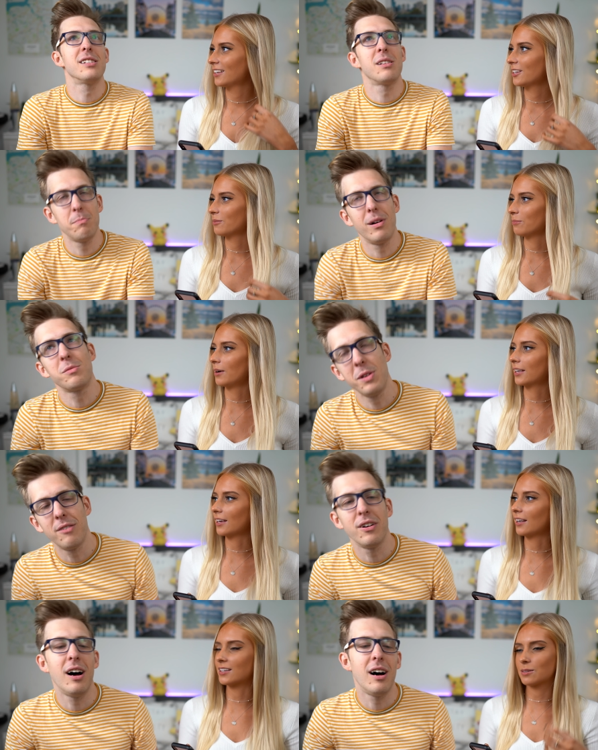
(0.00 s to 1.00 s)
Speaker 1: is it mugged me
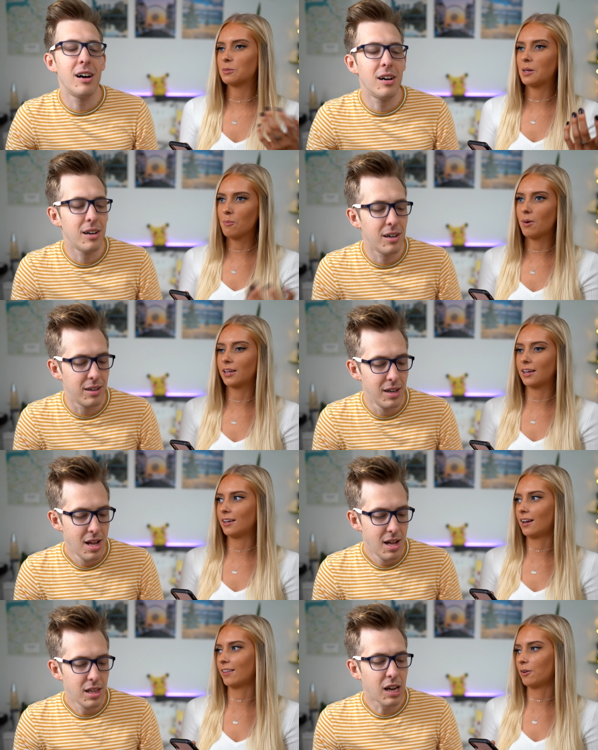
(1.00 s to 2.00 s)
off. Like, someone being
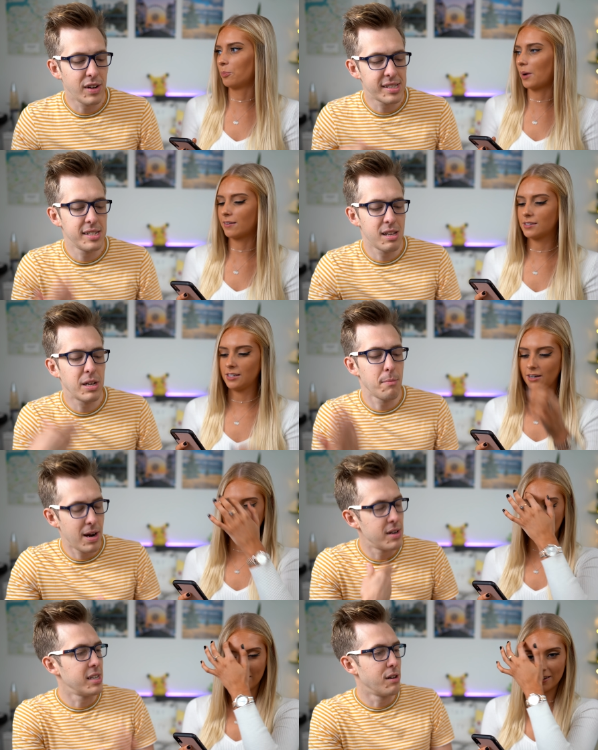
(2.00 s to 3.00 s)
muggy. Like if I said something
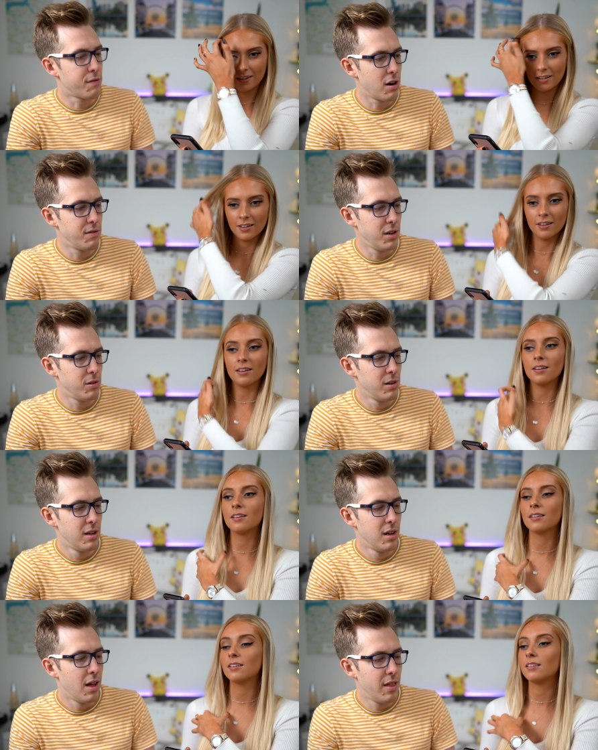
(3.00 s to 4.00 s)
embarrassing in front of you,
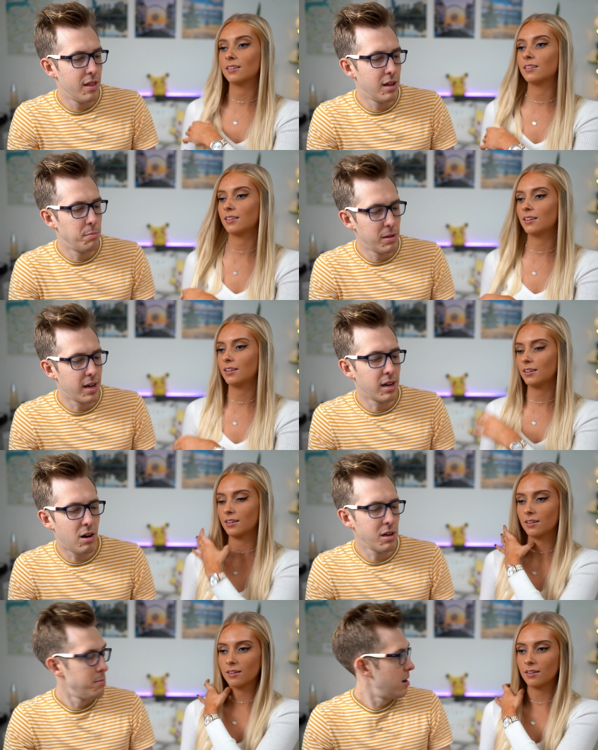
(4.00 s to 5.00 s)
it'd be like,
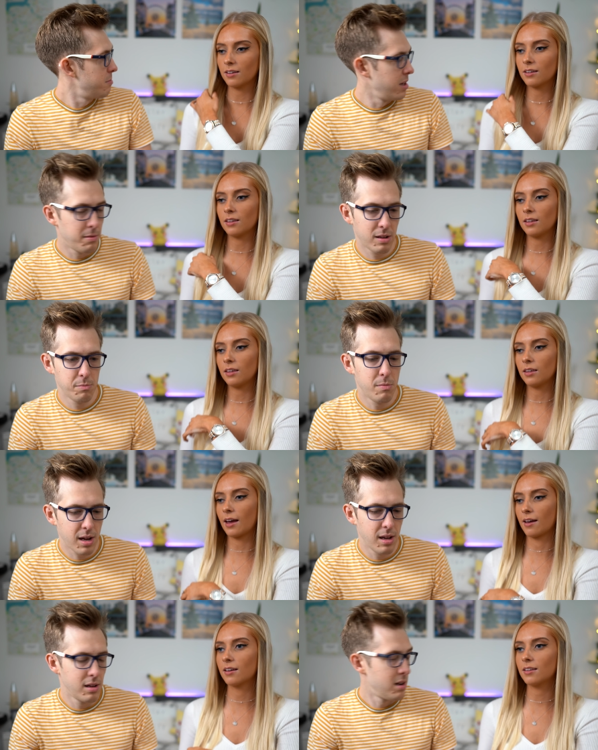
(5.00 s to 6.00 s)
oh, you mugged me. I'm
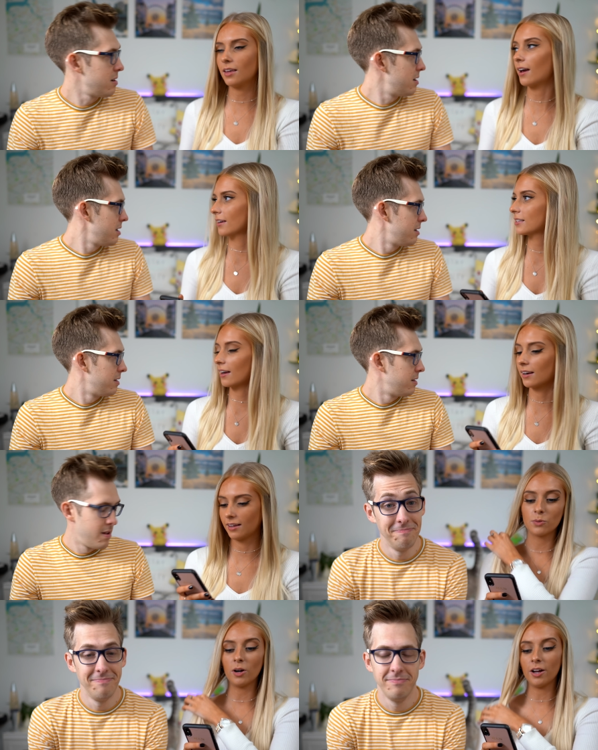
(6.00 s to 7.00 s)
Speaker 2: muggy. Yeah. Right, yeah, the
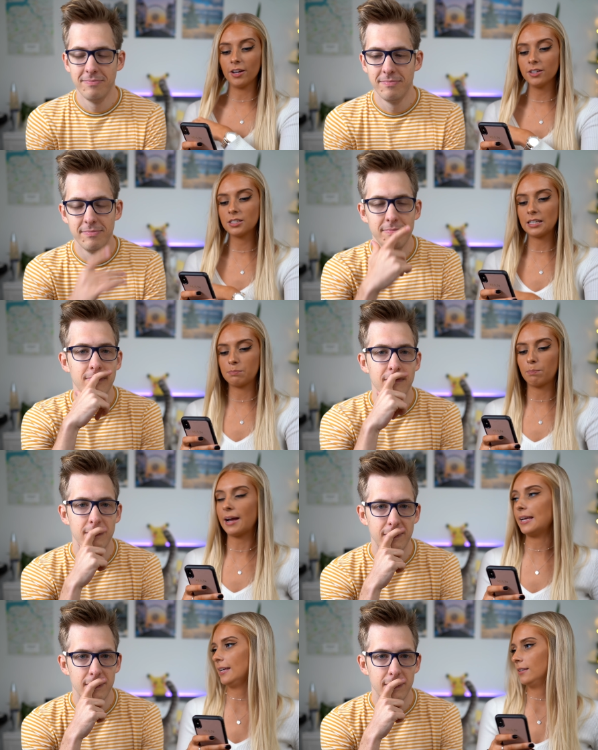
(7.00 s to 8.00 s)
next word is
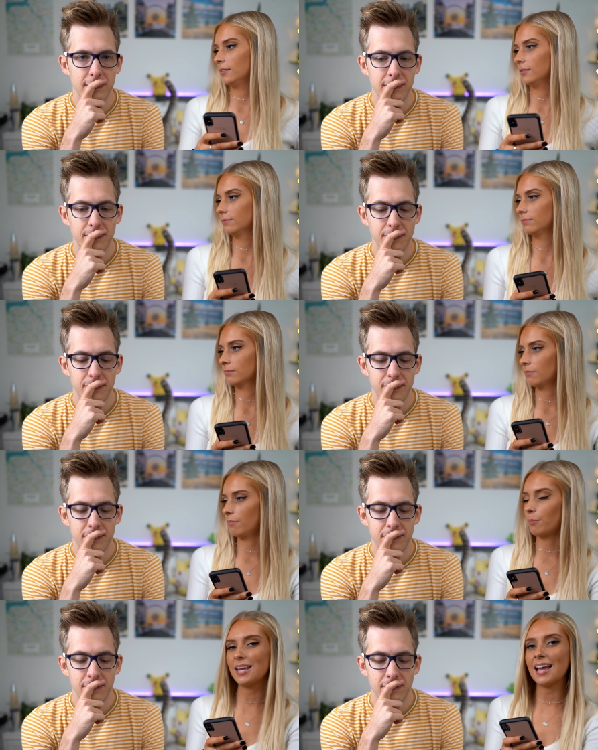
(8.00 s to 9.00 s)
bait.
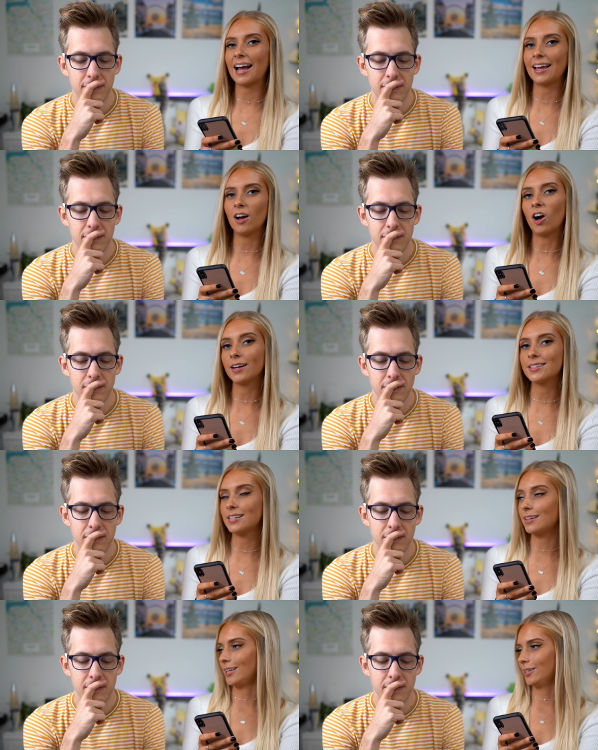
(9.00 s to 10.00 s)

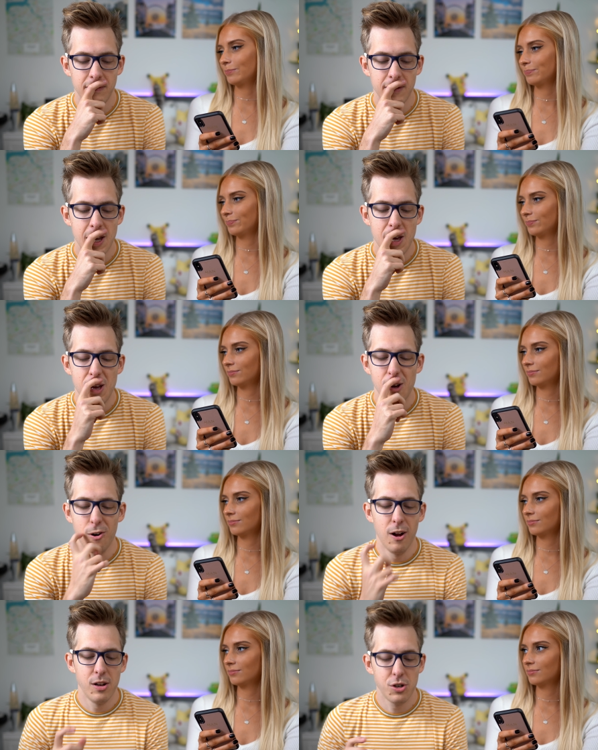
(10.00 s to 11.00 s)
B-A-I-T.
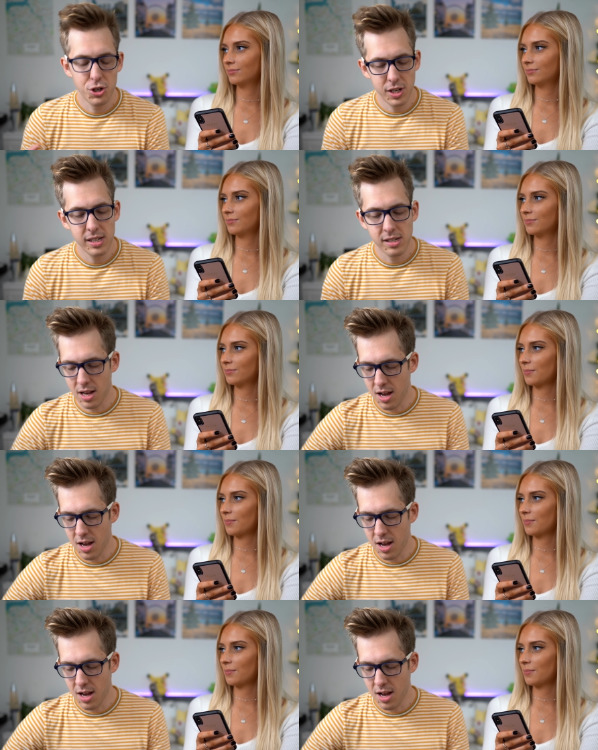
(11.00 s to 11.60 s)
Speaker 1: All right, she's